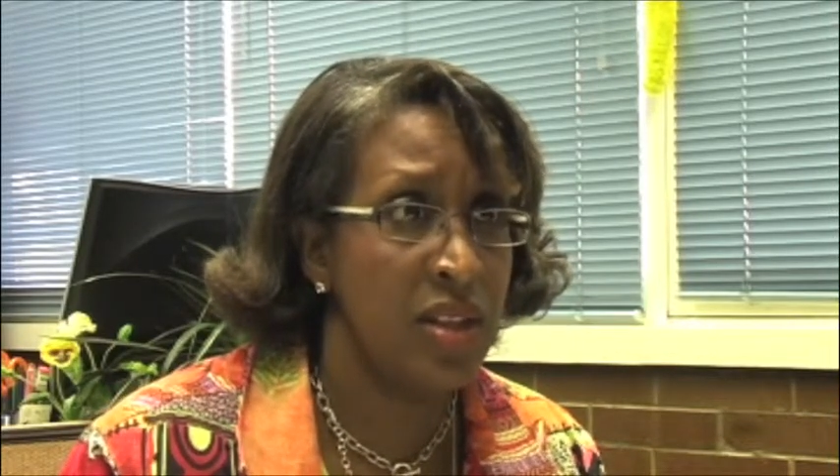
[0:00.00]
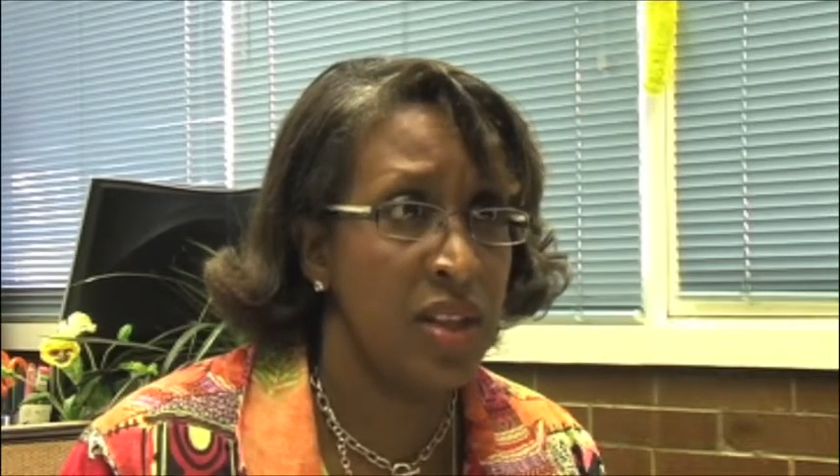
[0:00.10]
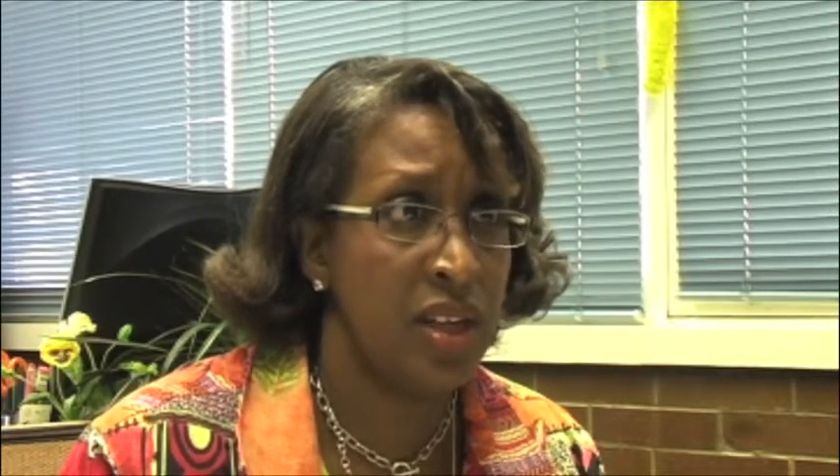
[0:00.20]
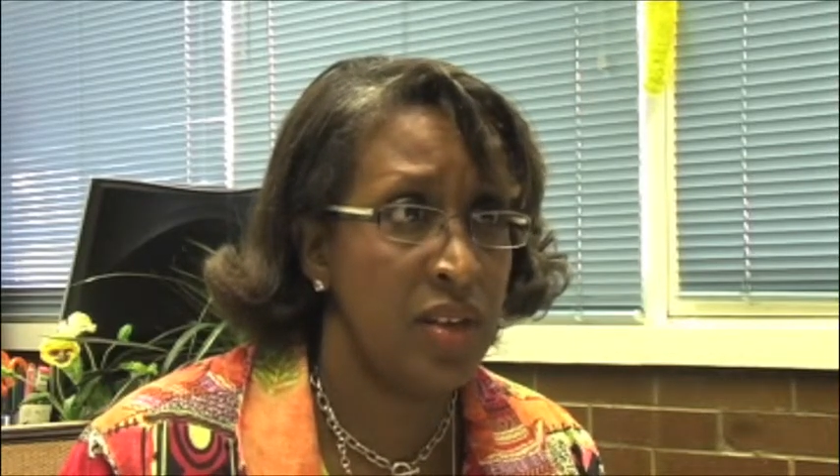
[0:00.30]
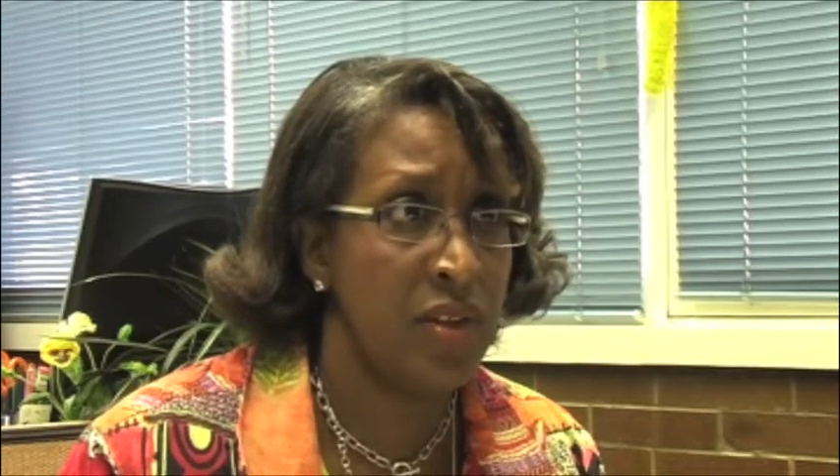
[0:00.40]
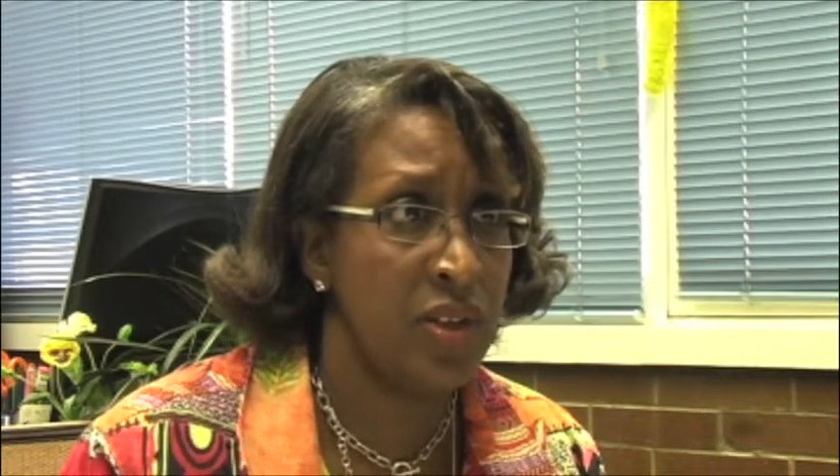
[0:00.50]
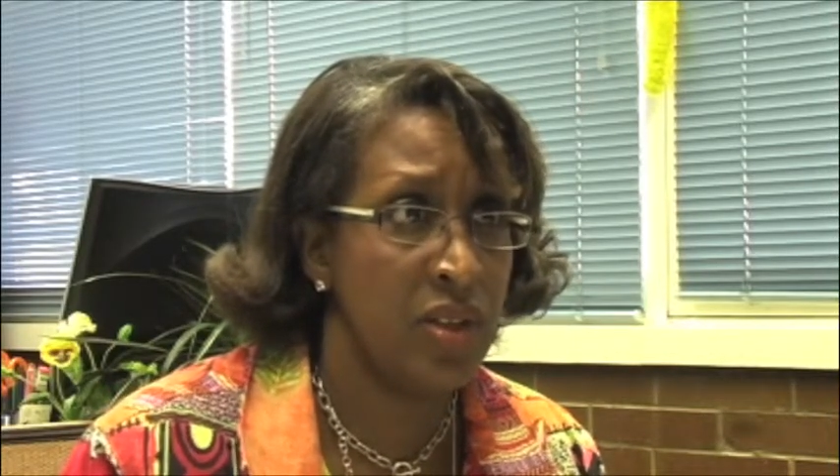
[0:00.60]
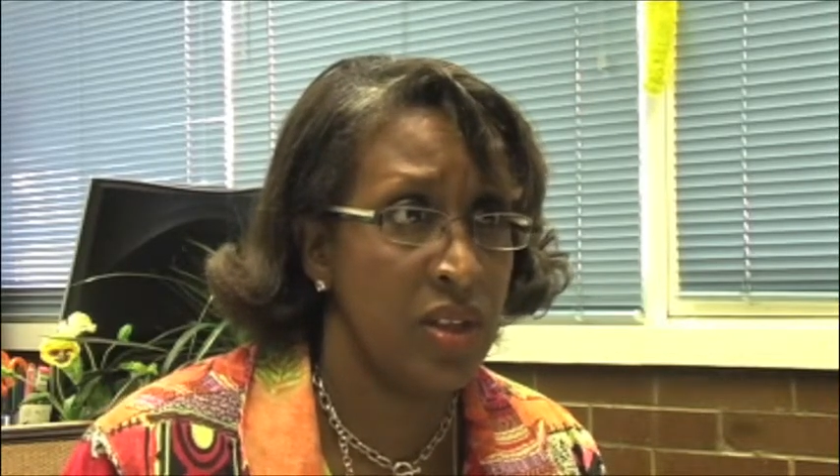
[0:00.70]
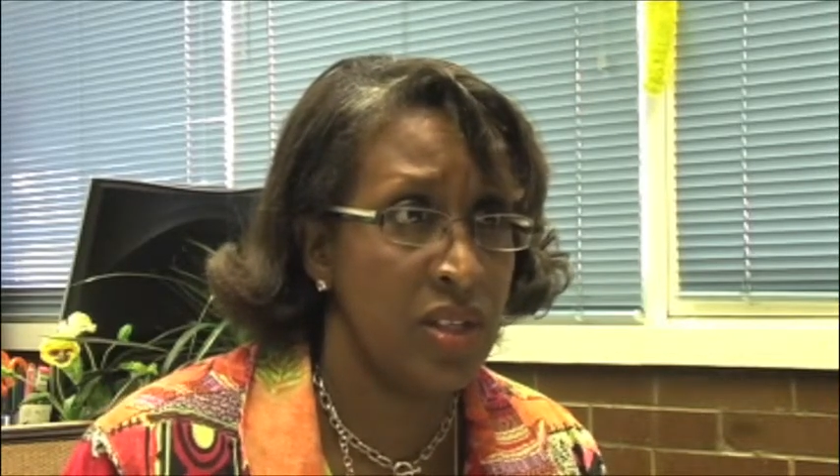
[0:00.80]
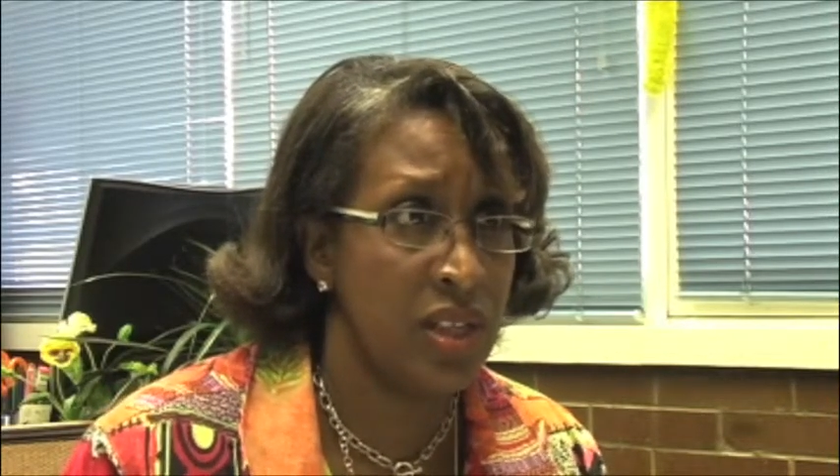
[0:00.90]
the
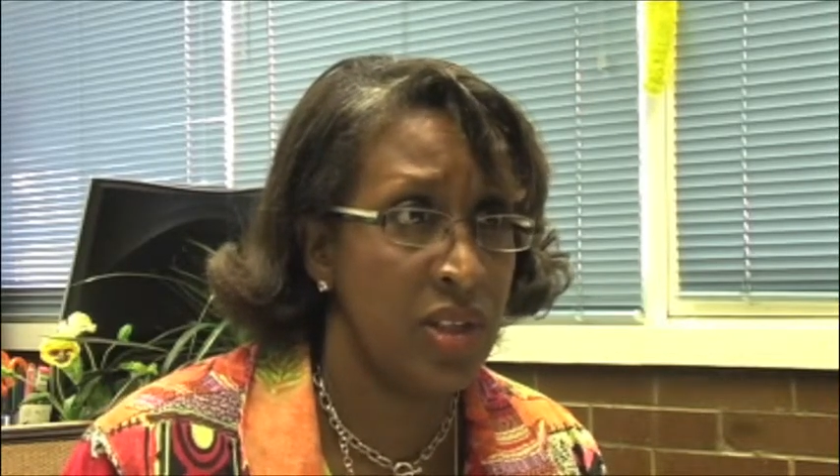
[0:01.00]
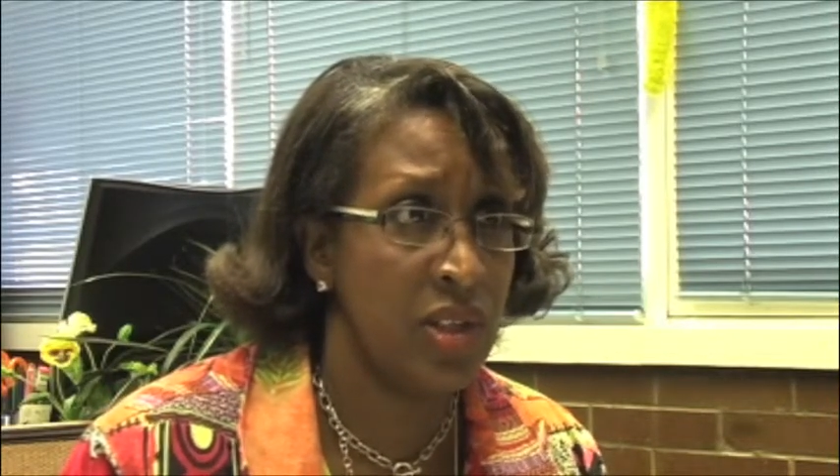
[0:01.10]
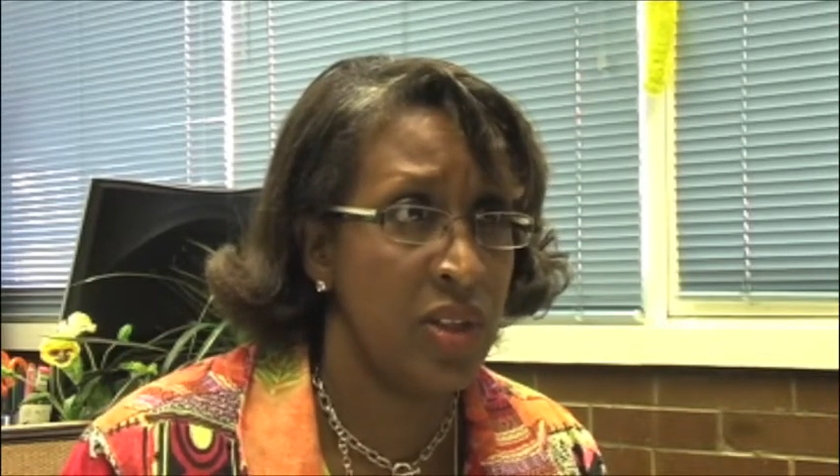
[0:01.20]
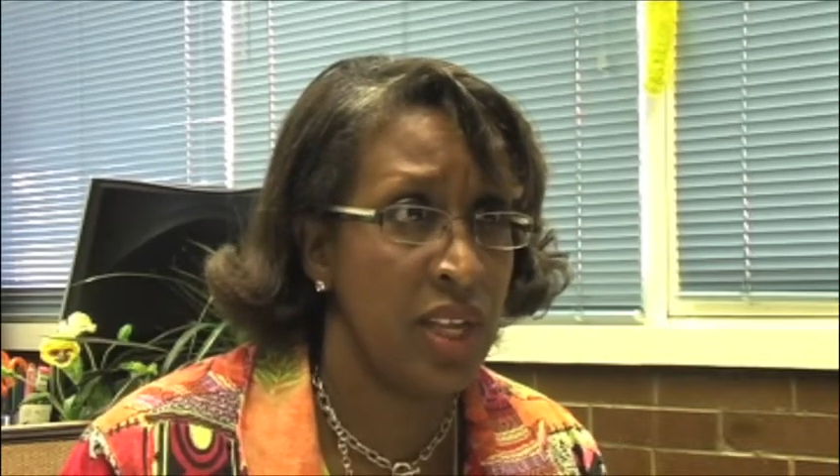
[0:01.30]
individual attention